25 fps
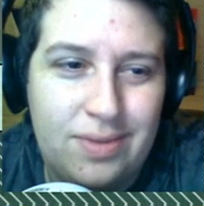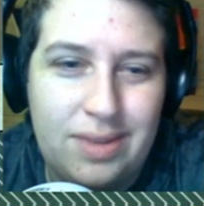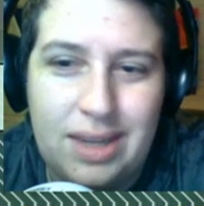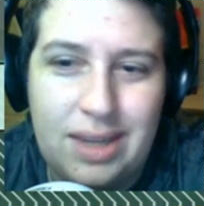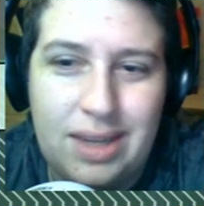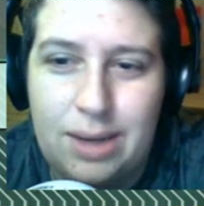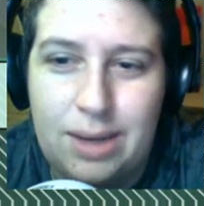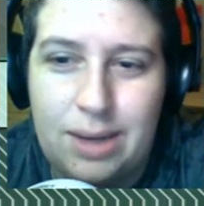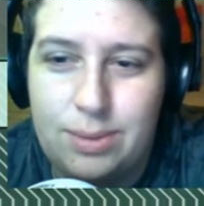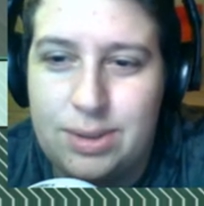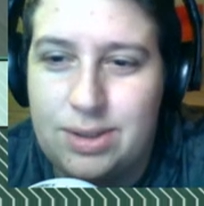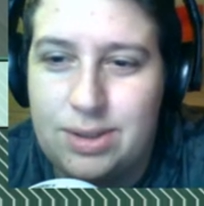
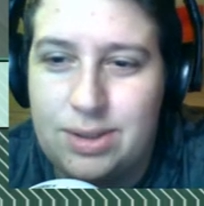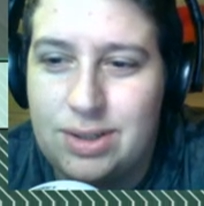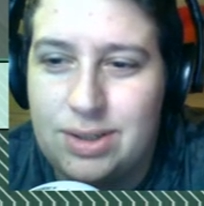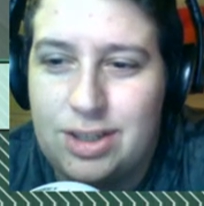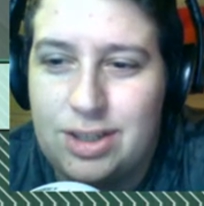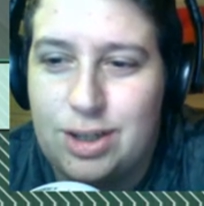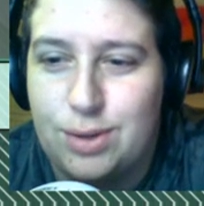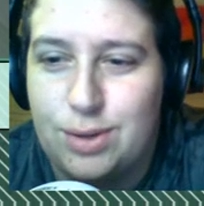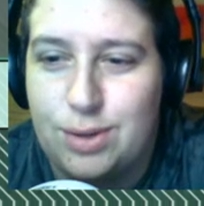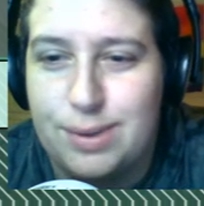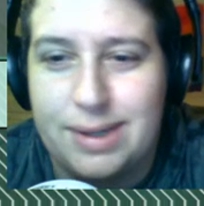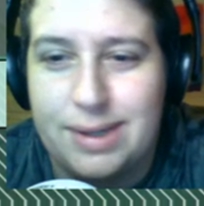He was just
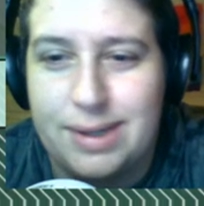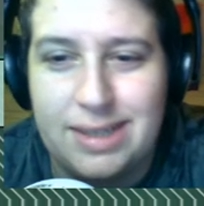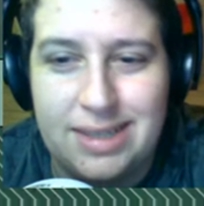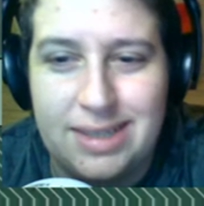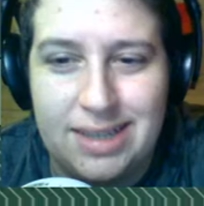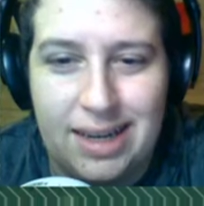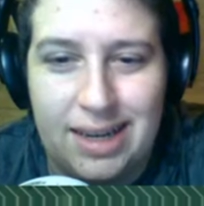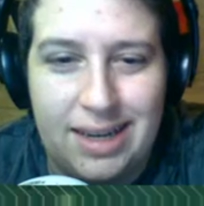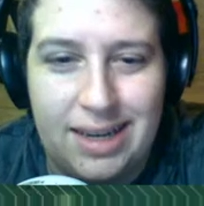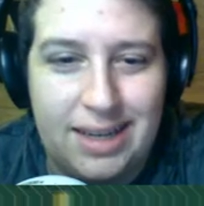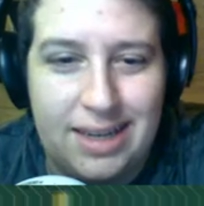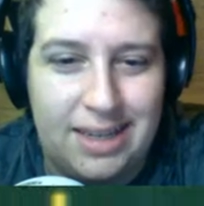so
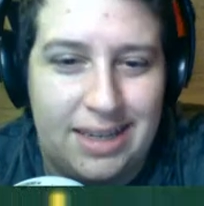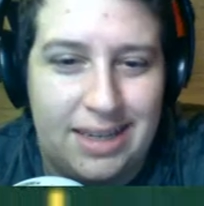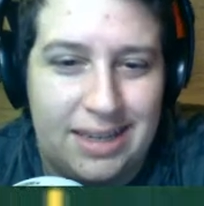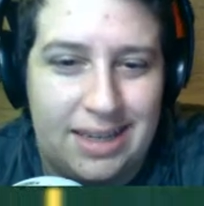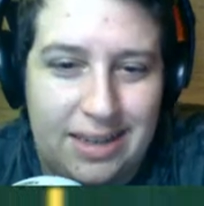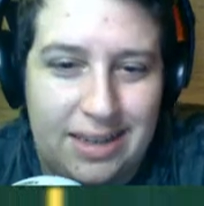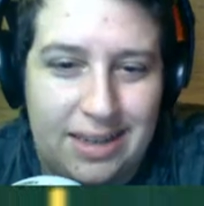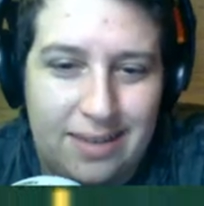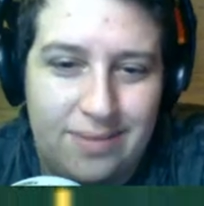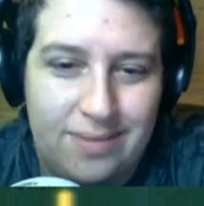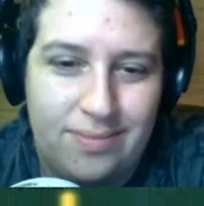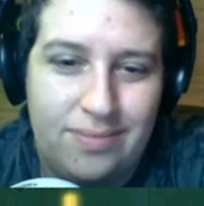excited.
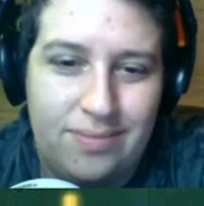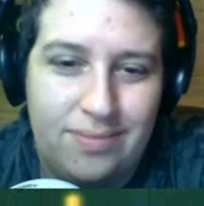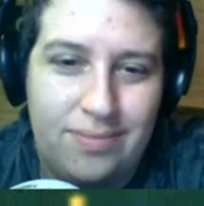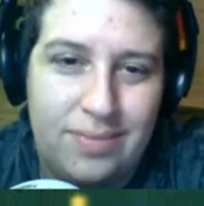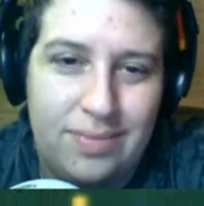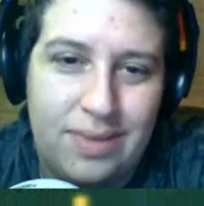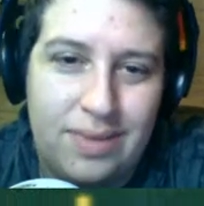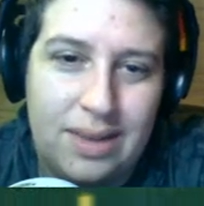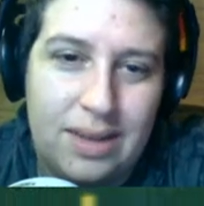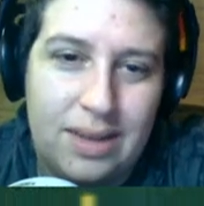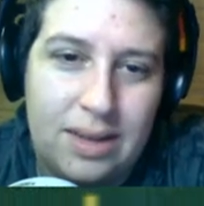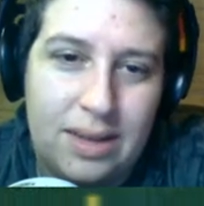
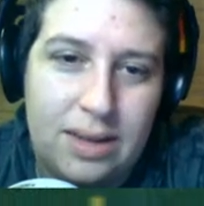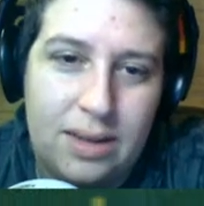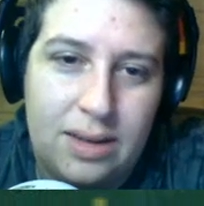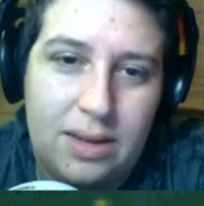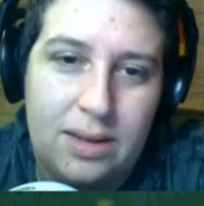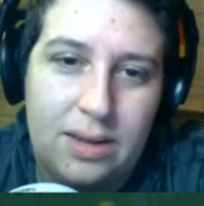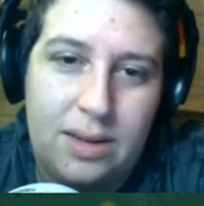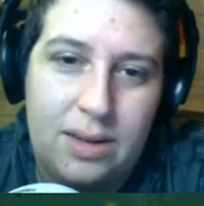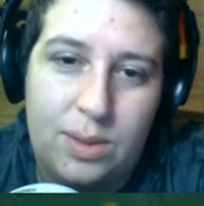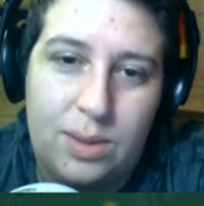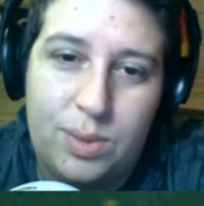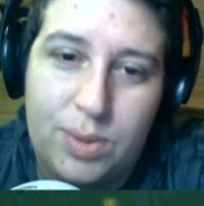
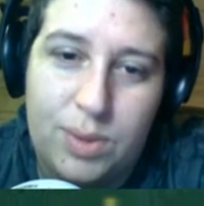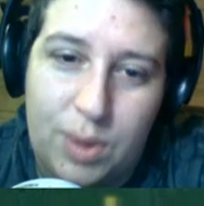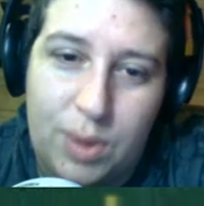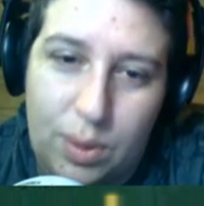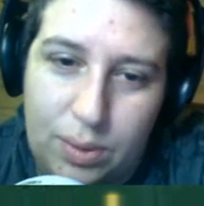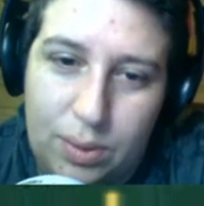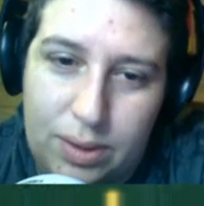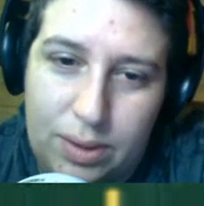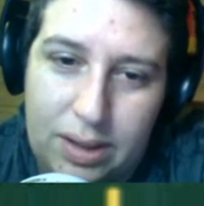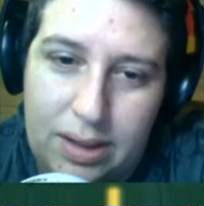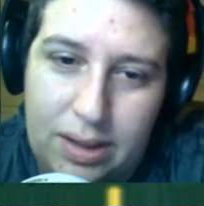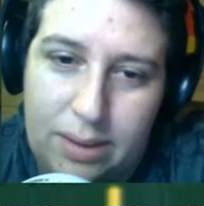You
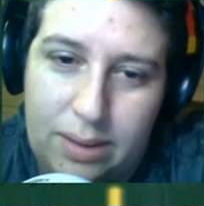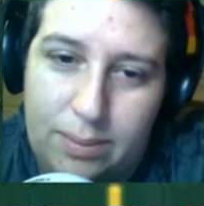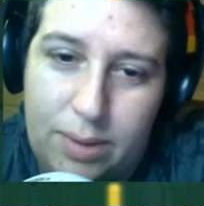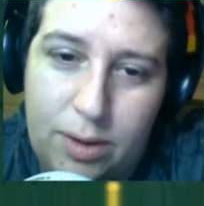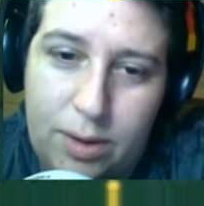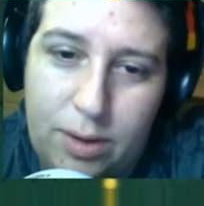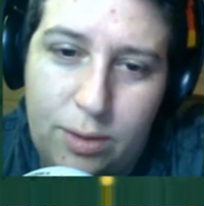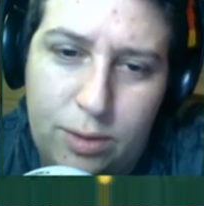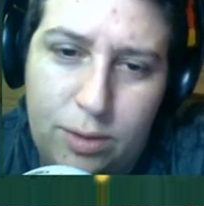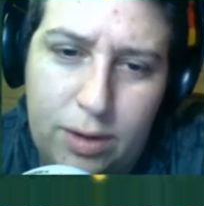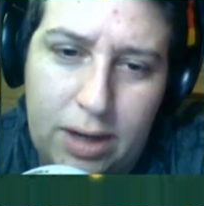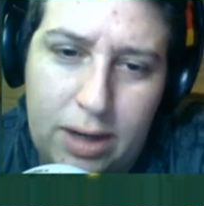scolded him,
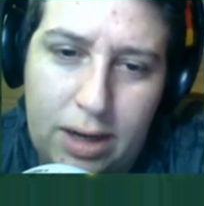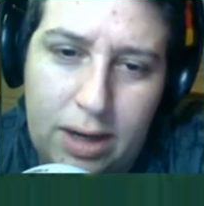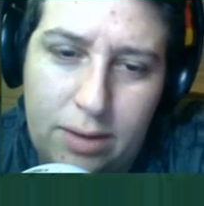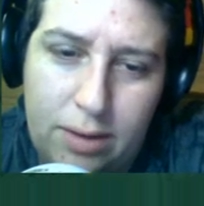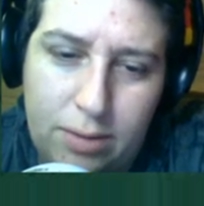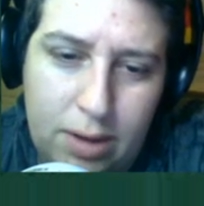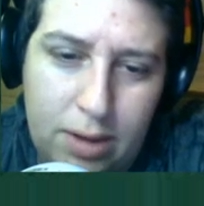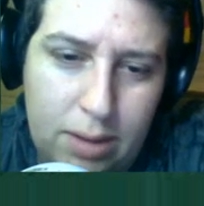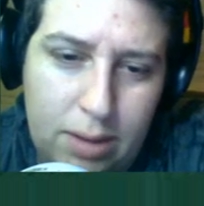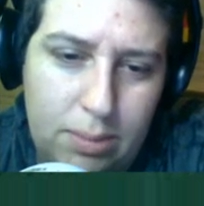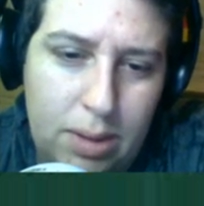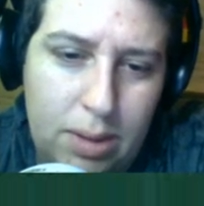you forgave
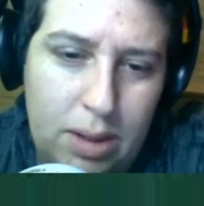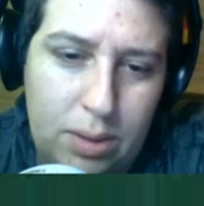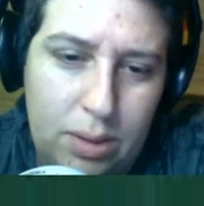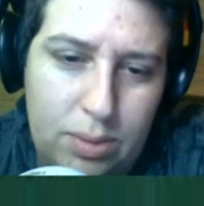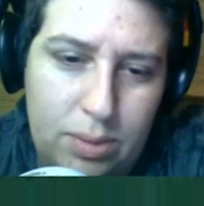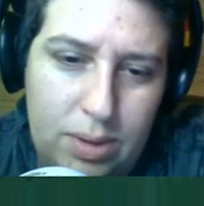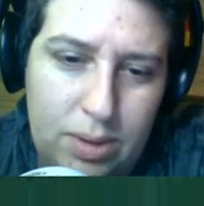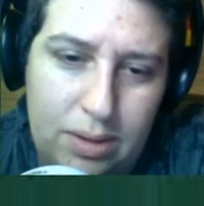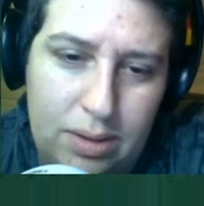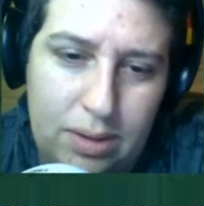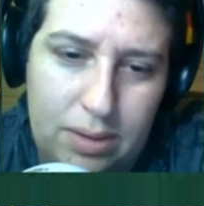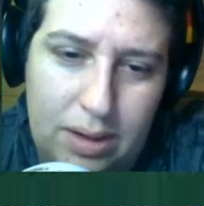him, you
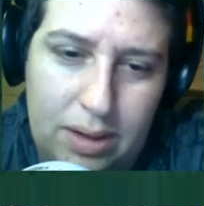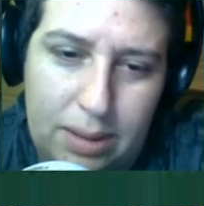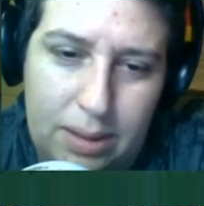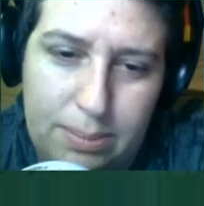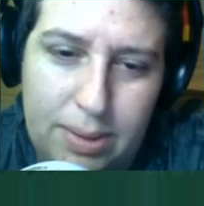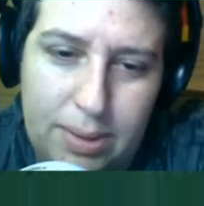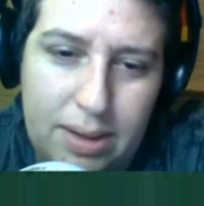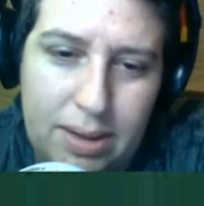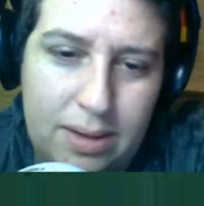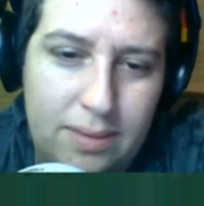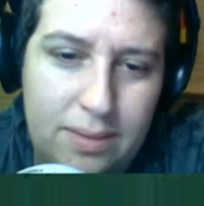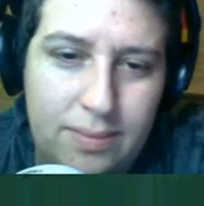teared
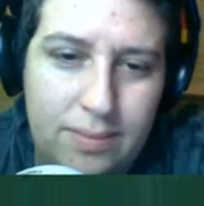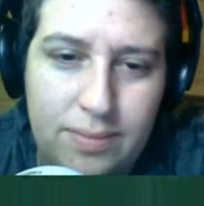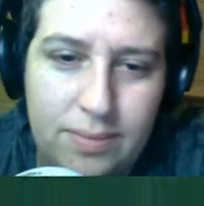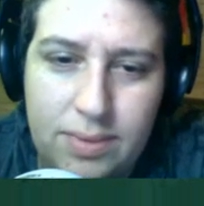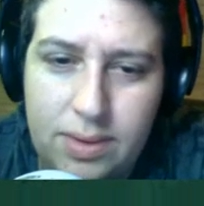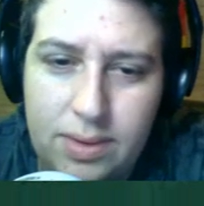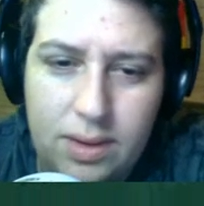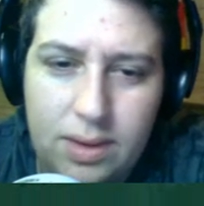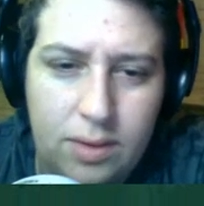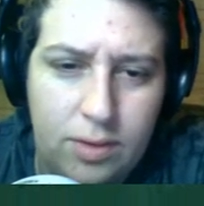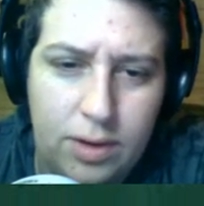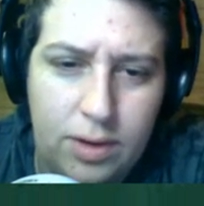up. You